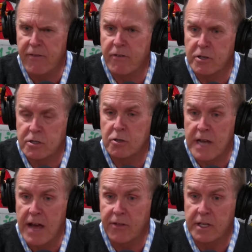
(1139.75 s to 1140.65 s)
of our student
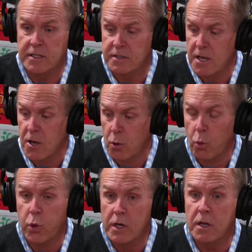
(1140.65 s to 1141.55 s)
athletes
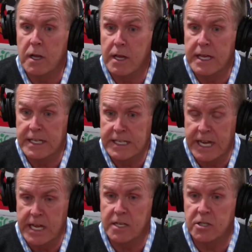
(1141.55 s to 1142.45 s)
will engage